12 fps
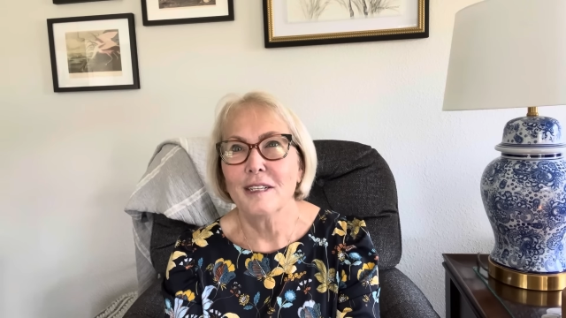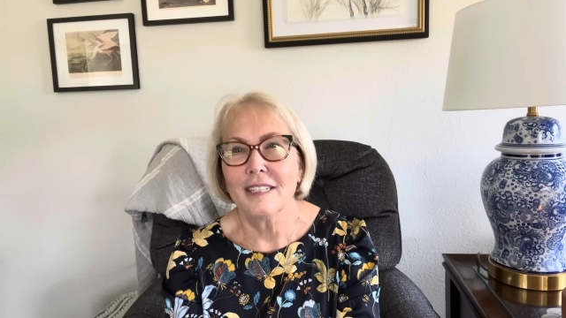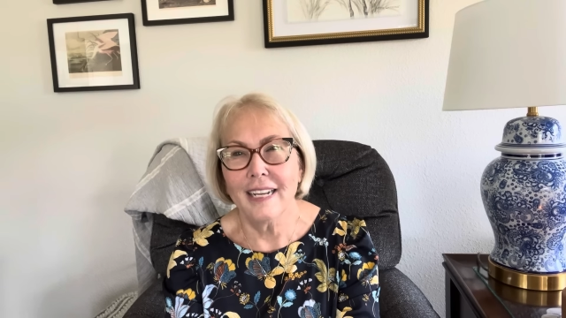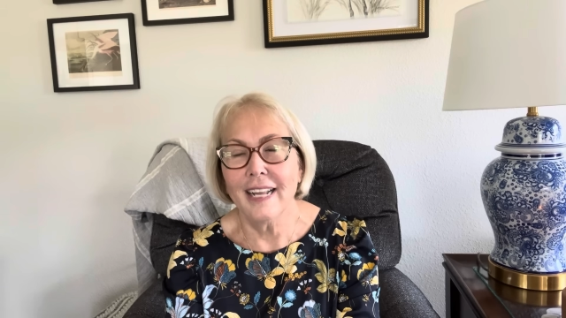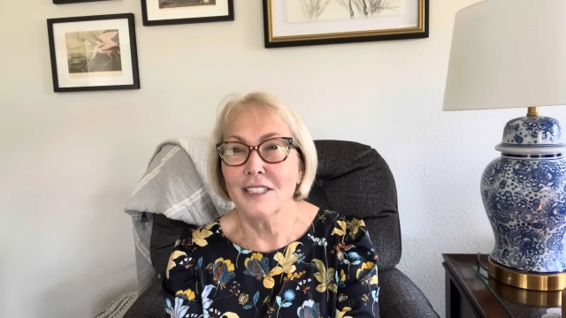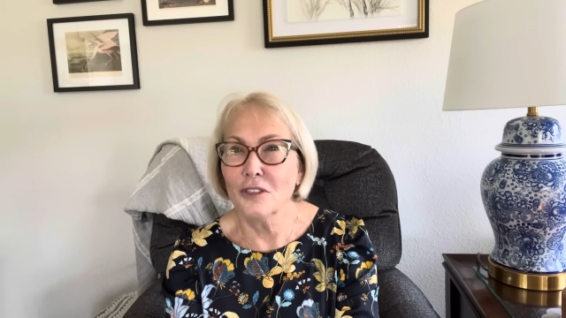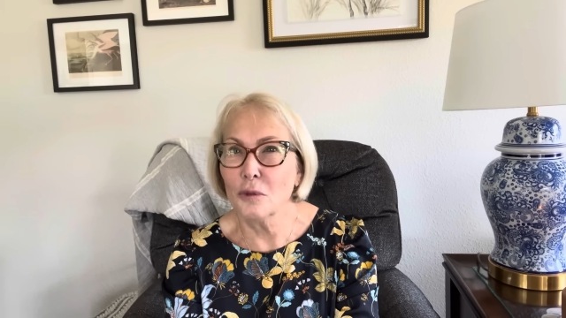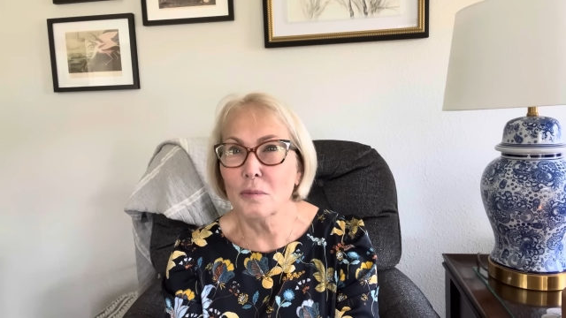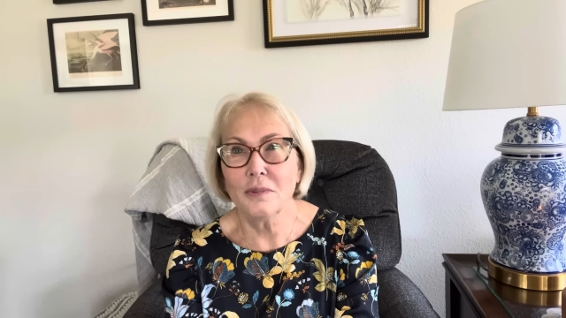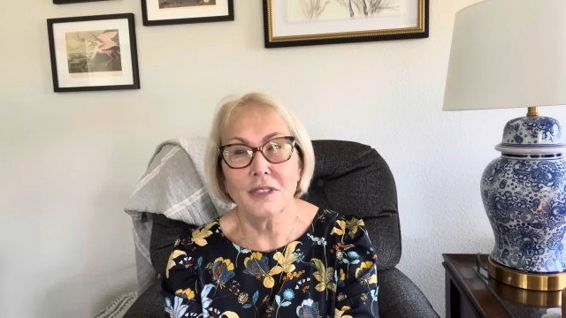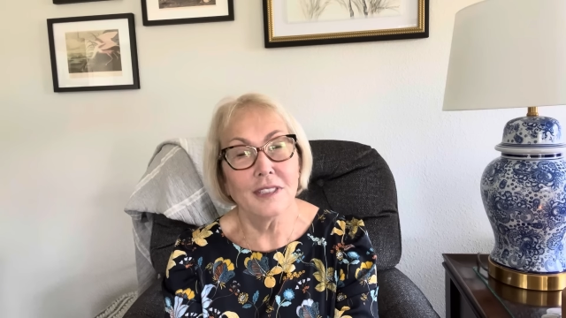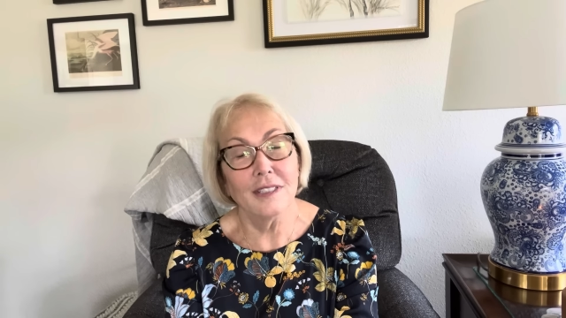And I do
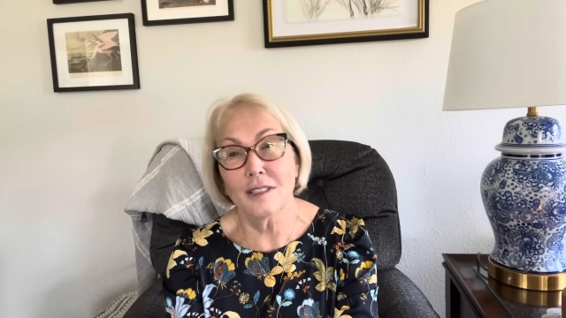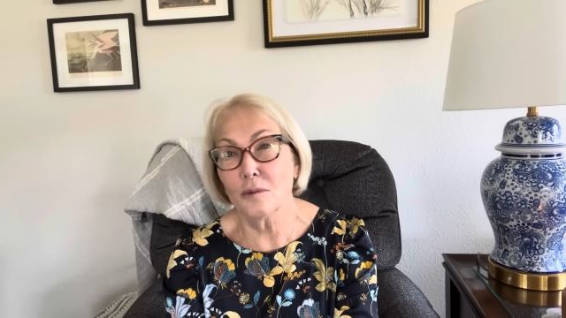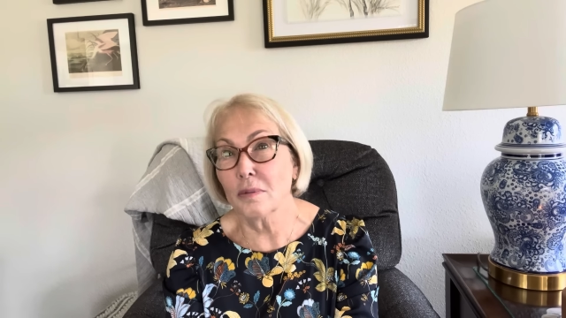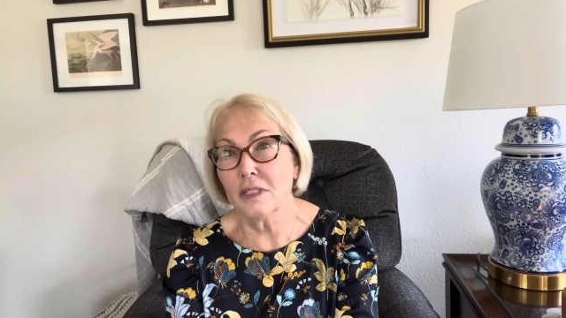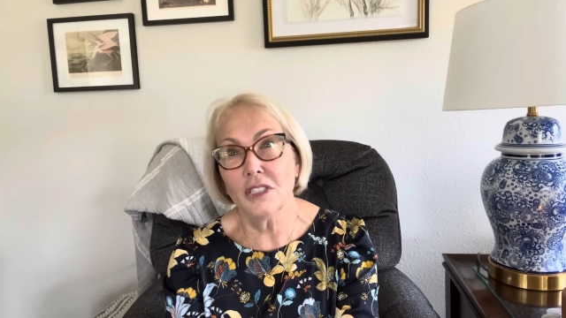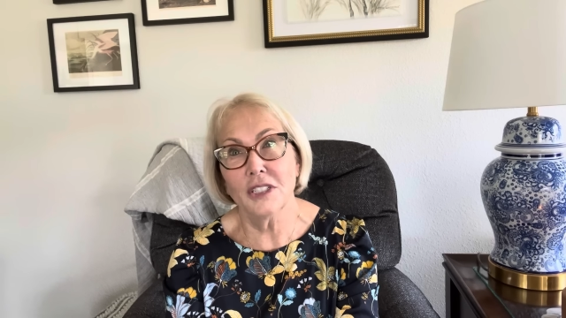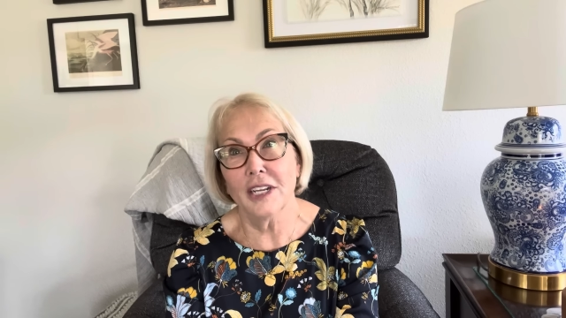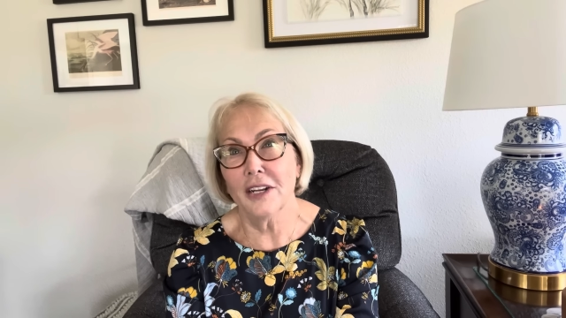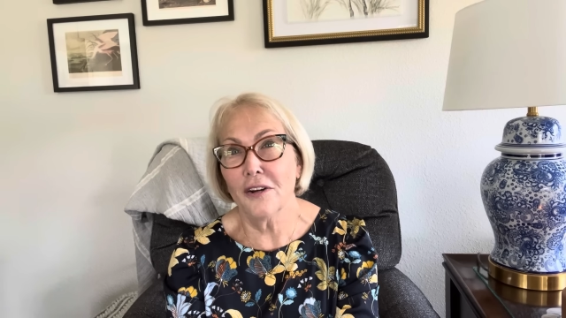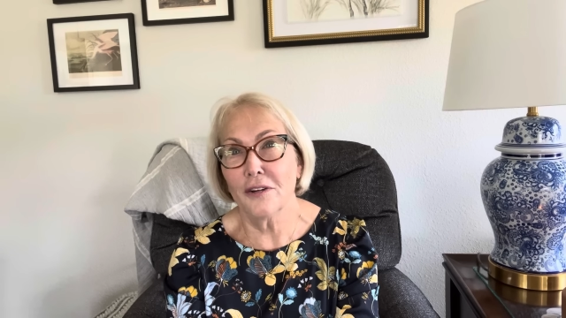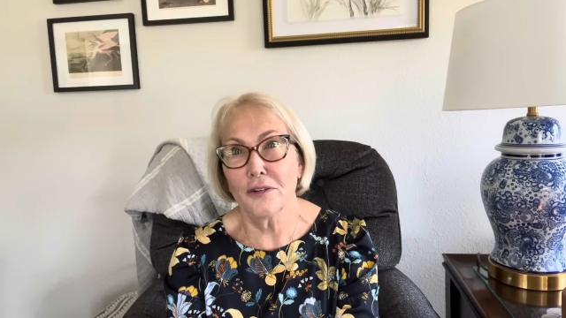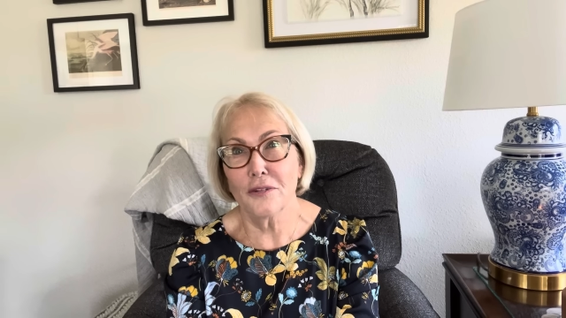just appreciate
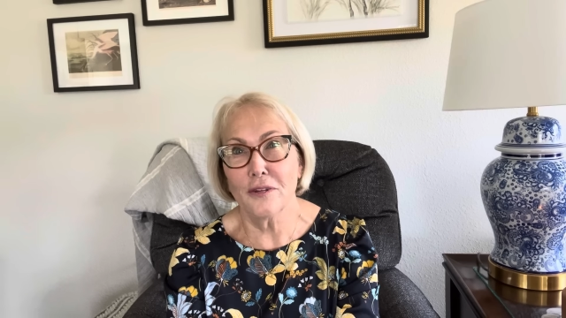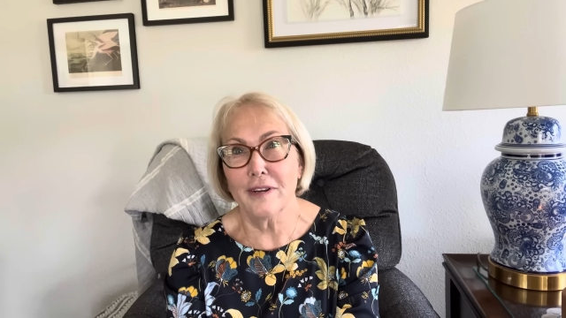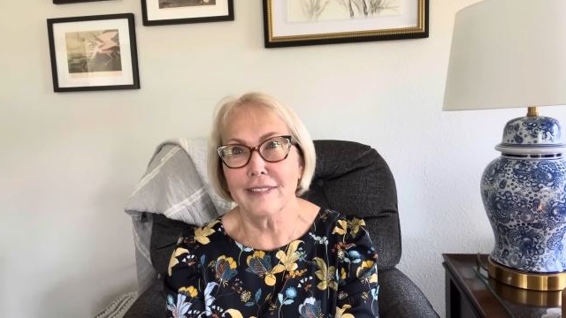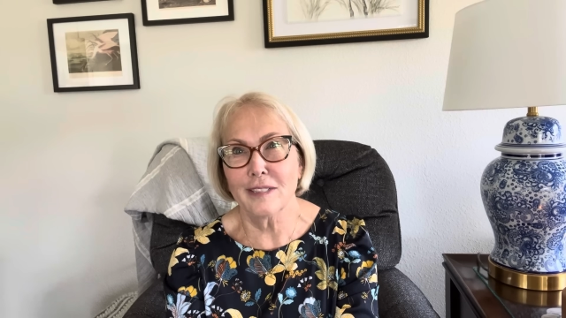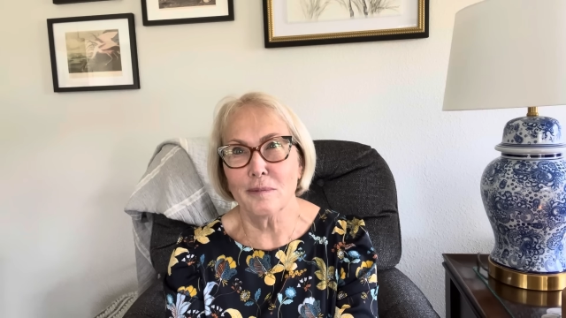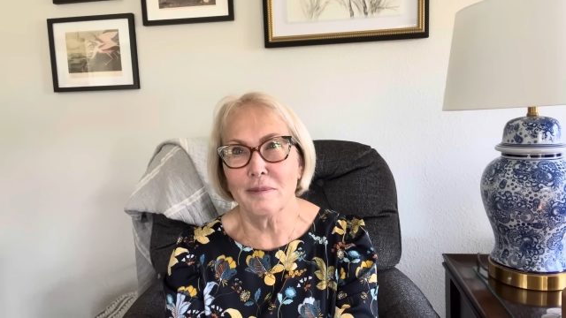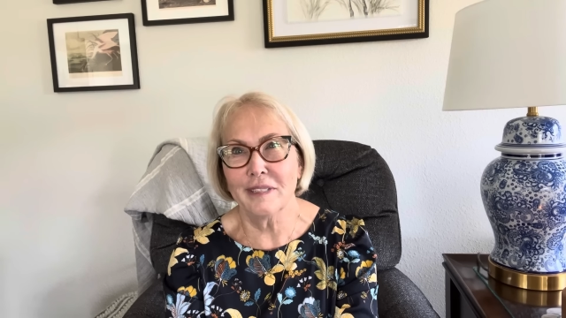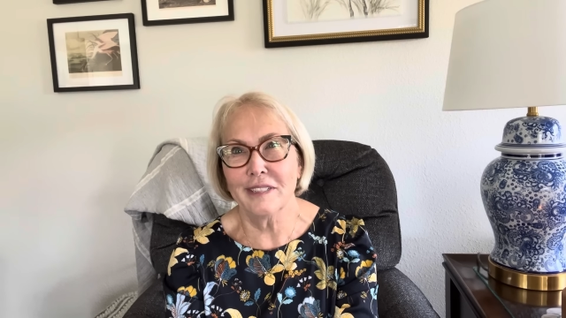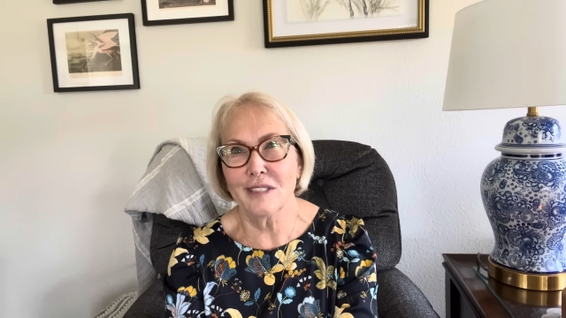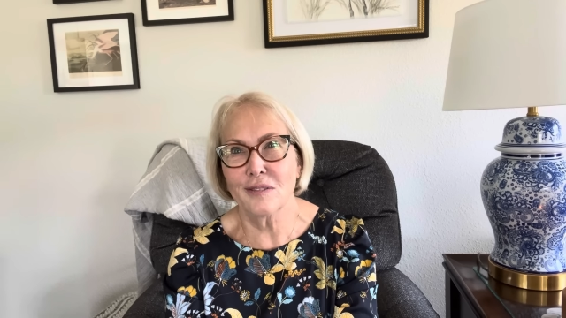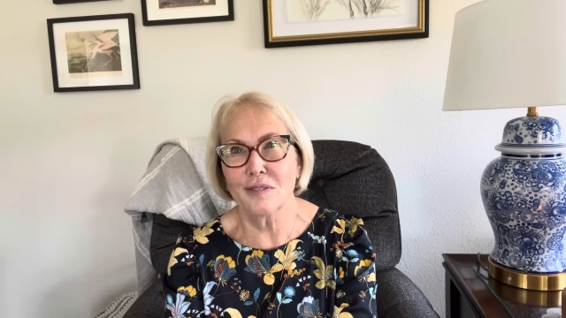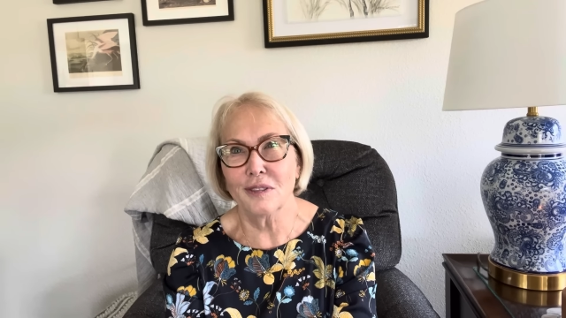all your thoughts and
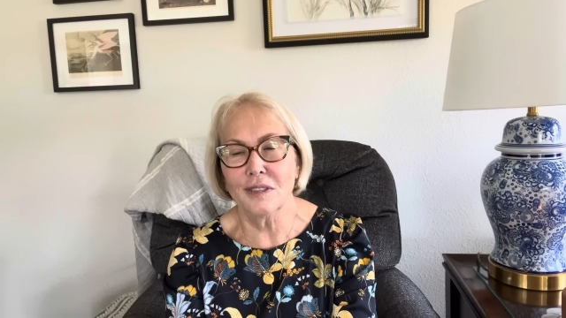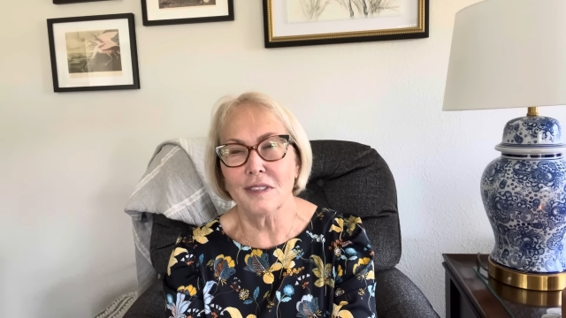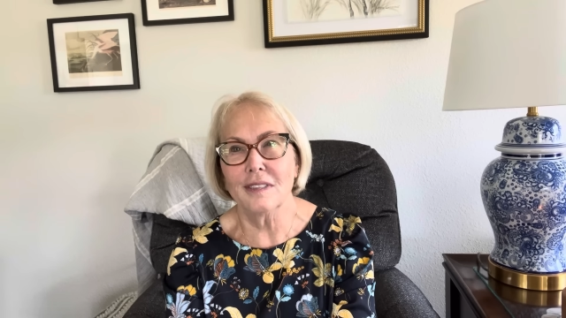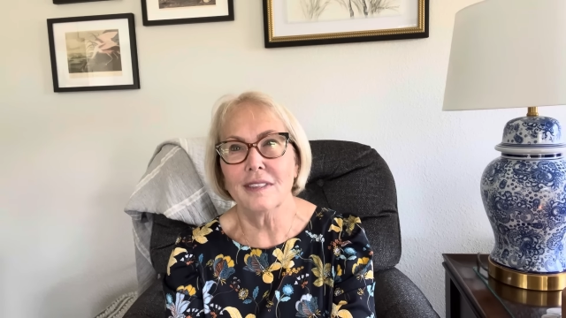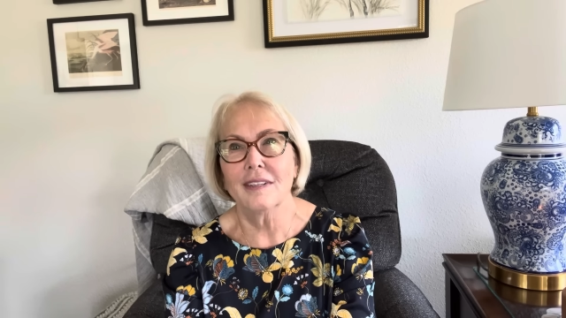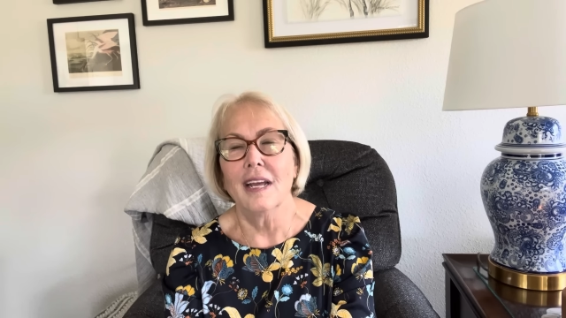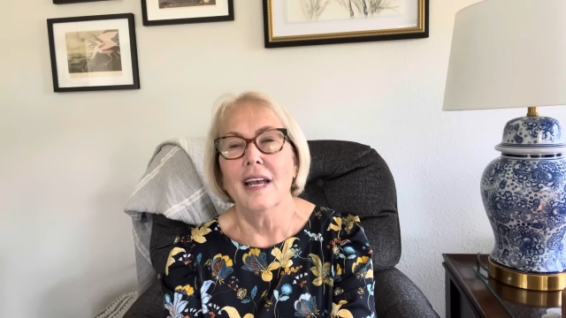prayers for her.